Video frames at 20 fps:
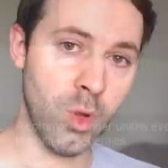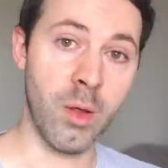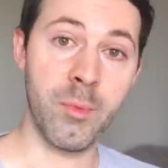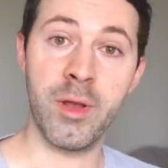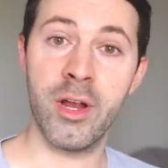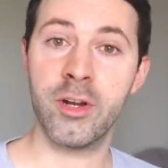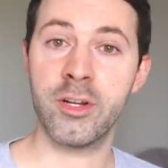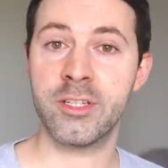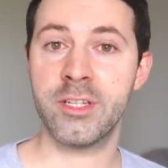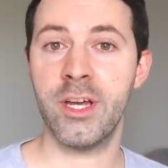Well,
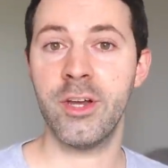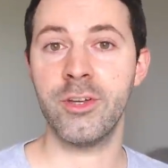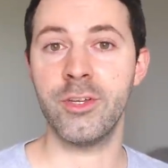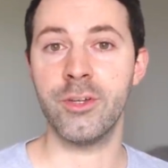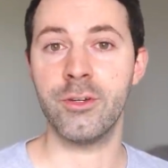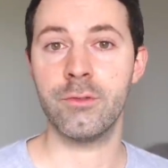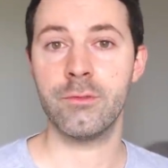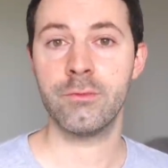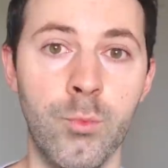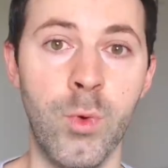I'm here to tell
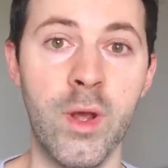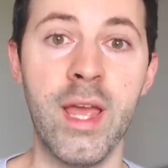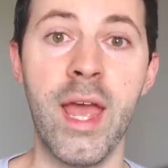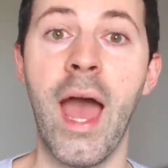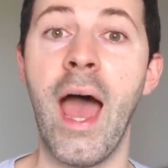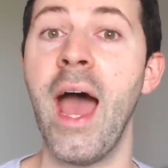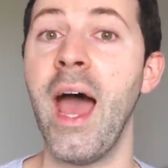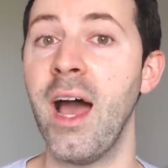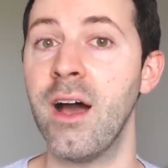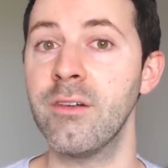you, we
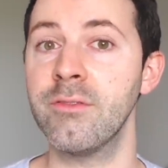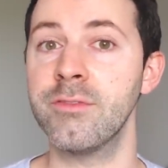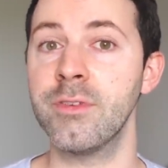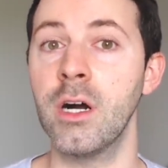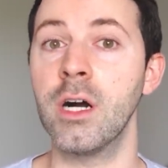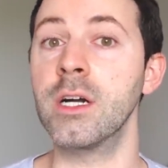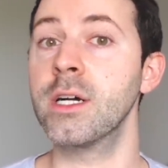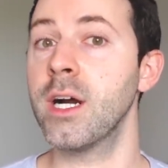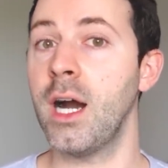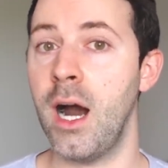have
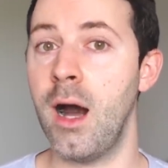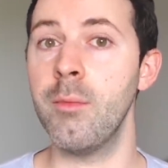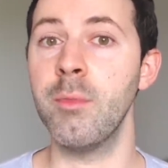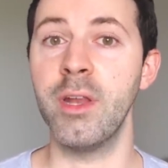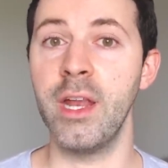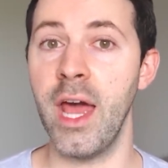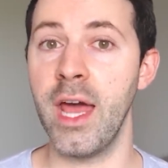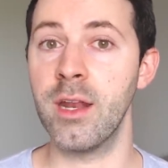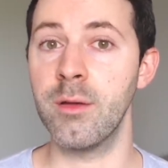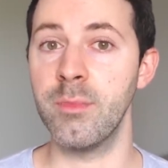a
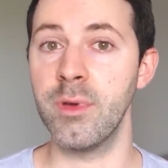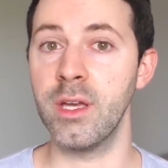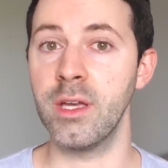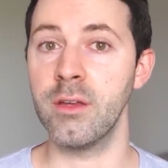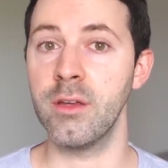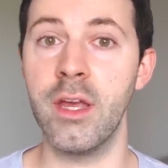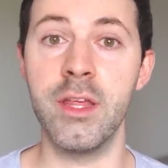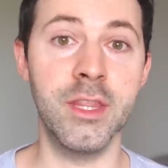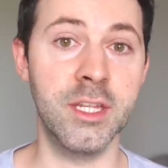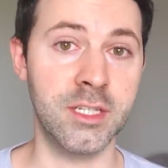common
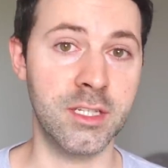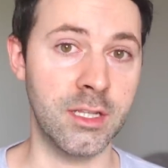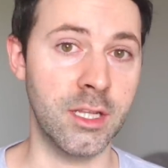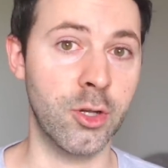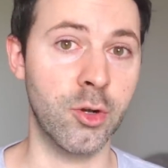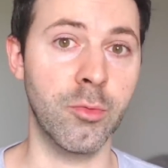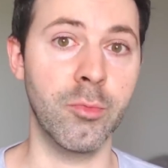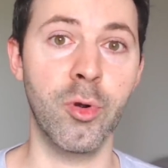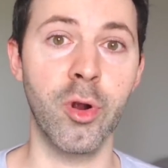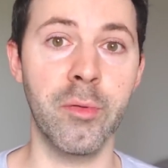enemy in this
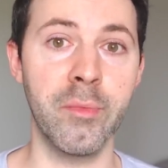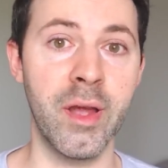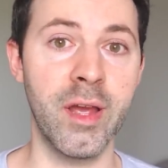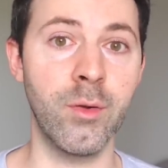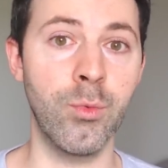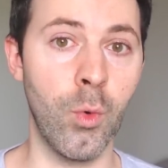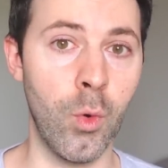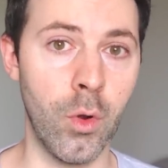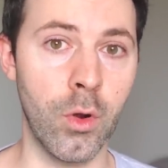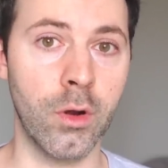Little
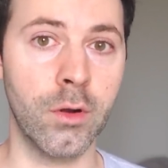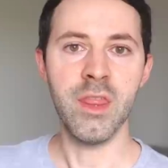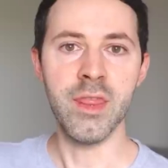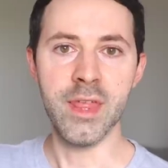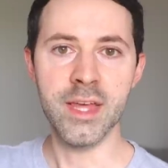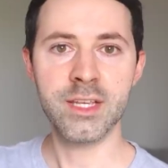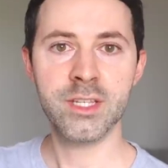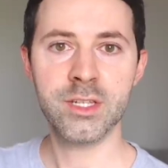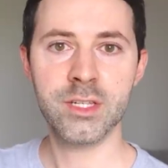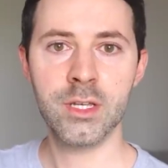Mermaid war.
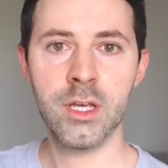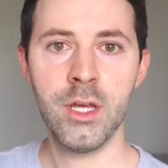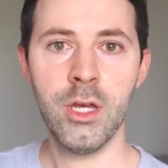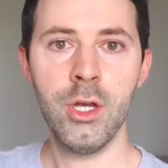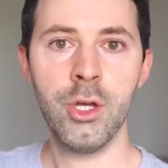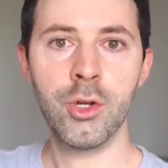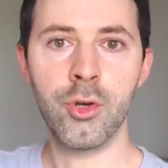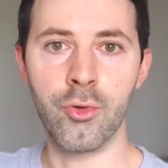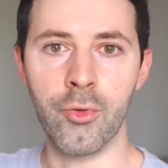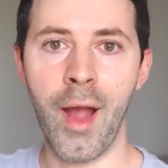This
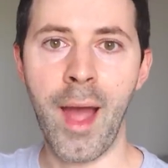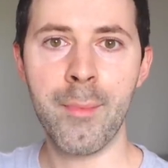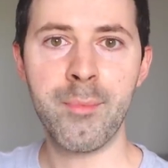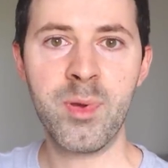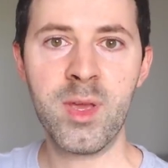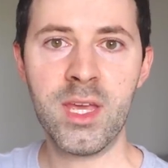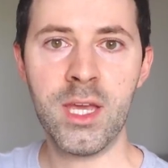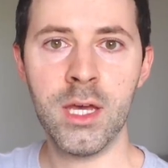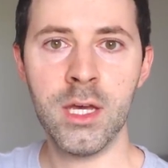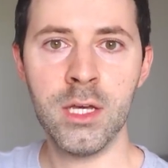
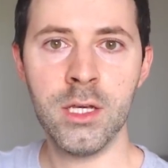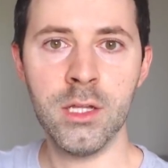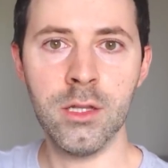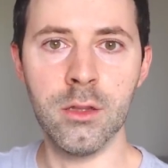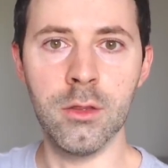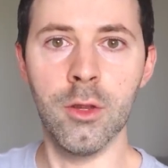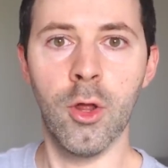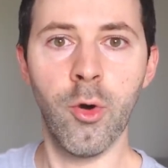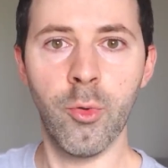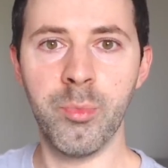crappy,
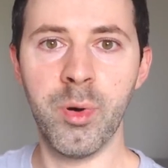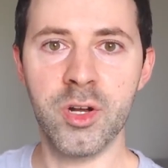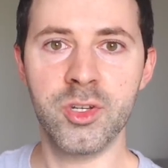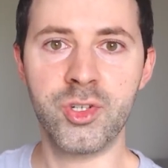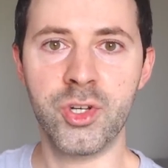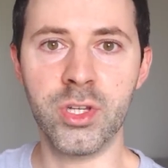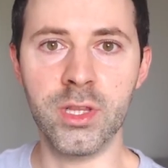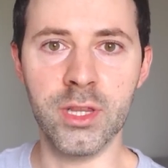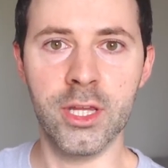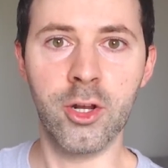
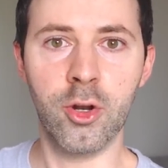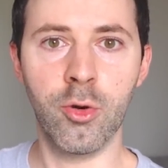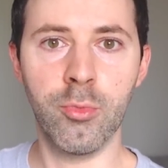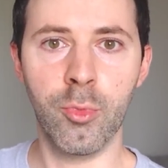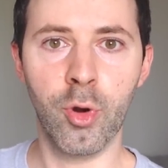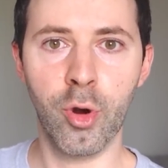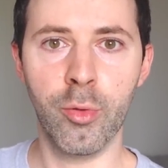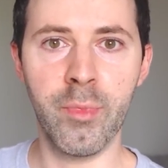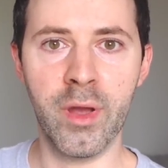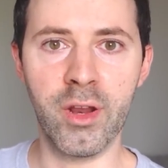low-budget Little
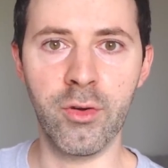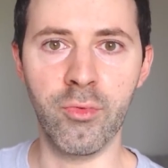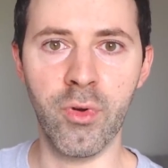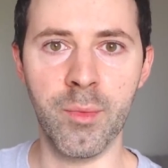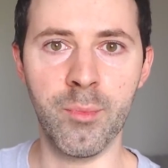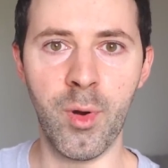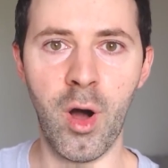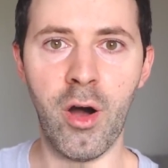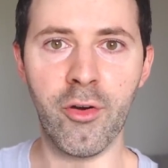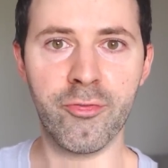Mermaid
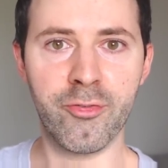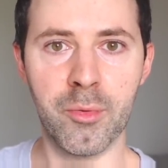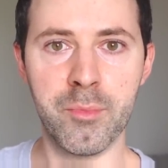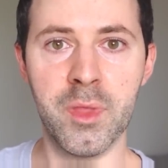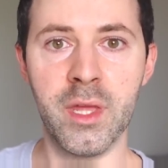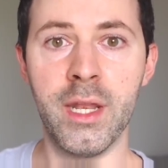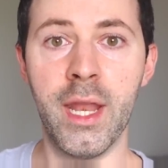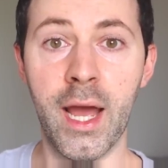ripoff from the